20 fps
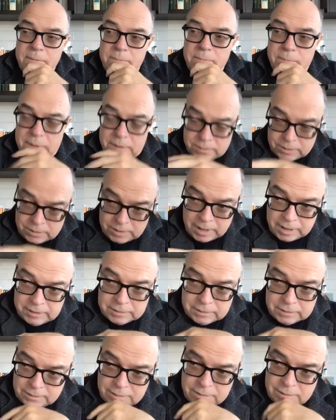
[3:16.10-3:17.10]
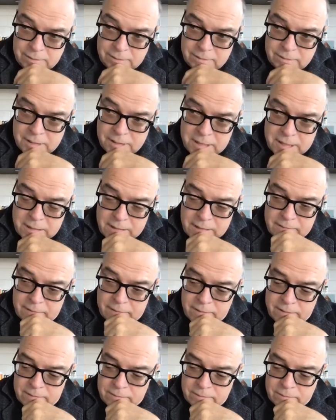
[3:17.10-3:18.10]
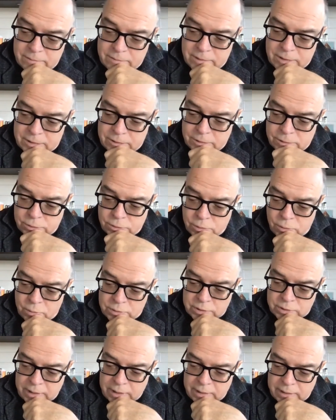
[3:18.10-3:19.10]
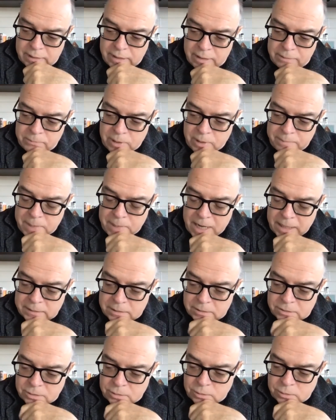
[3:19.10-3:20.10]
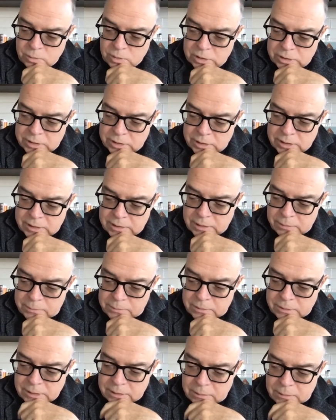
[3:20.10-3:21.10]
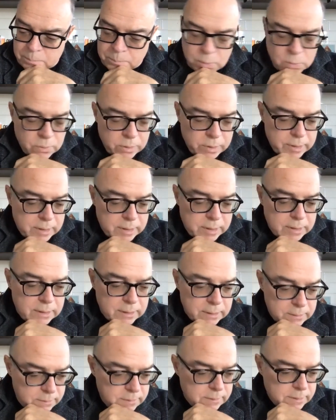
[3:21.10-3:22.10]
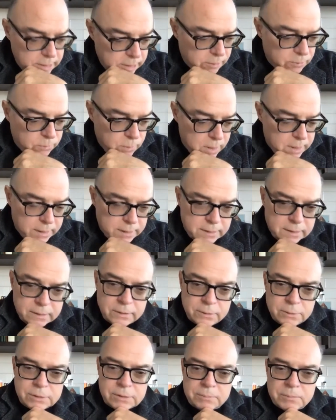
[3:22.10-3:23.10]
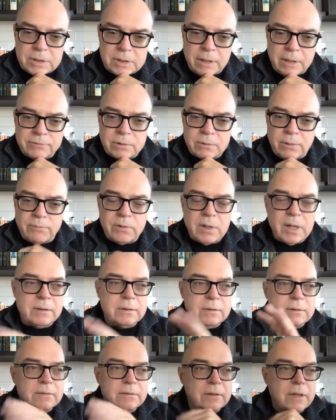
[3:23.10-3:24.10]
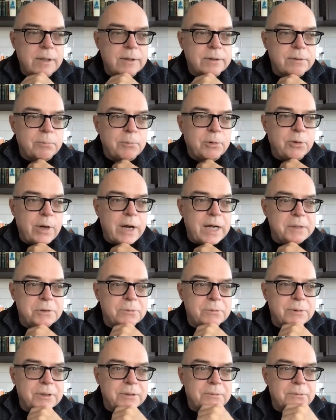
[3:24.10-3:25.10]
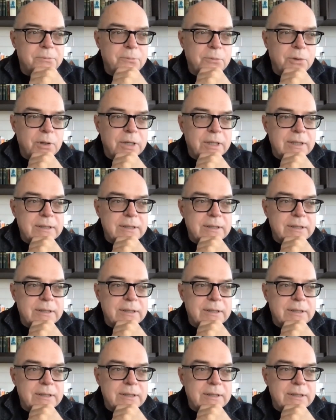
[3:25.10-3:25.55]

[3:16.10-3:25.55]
since these shows, I went back to school just because I was a little bored and wanted to do some stuff. So I've done some graduate work